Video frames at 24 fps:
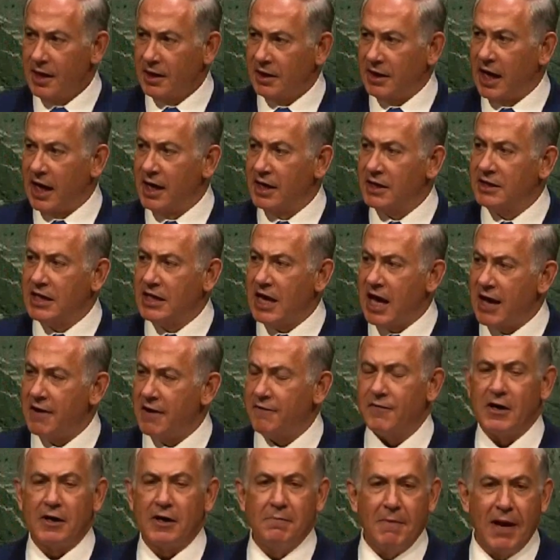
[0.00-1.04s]
King
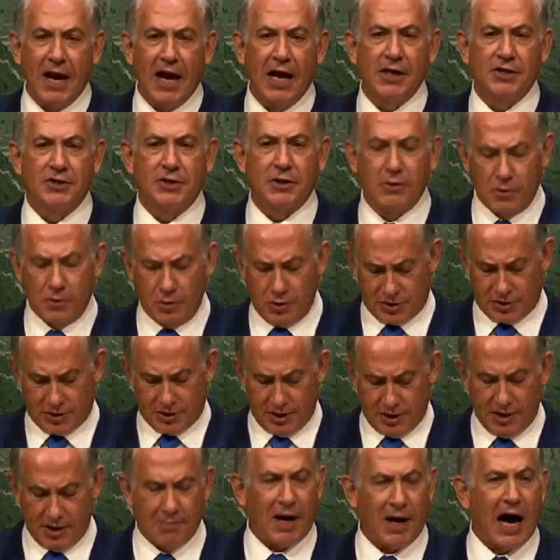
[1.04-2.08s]
David made
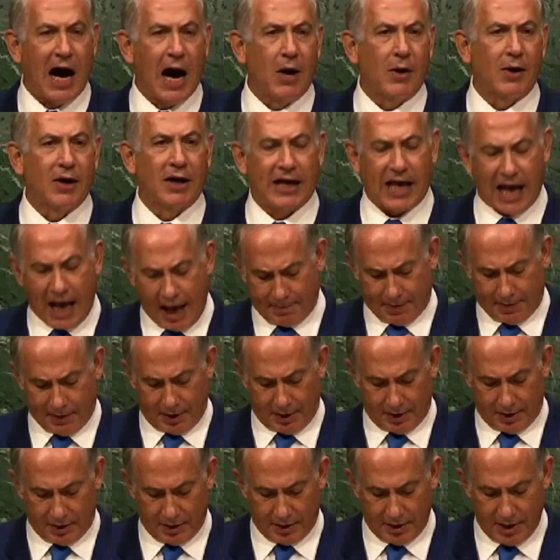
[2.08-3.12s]
Jerusalem our
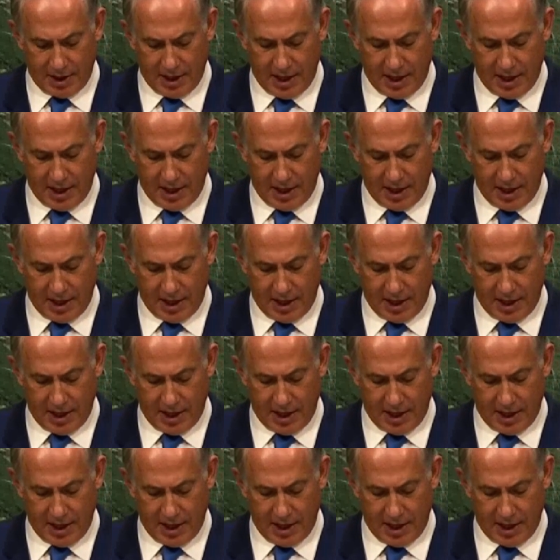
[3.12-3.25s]
capital,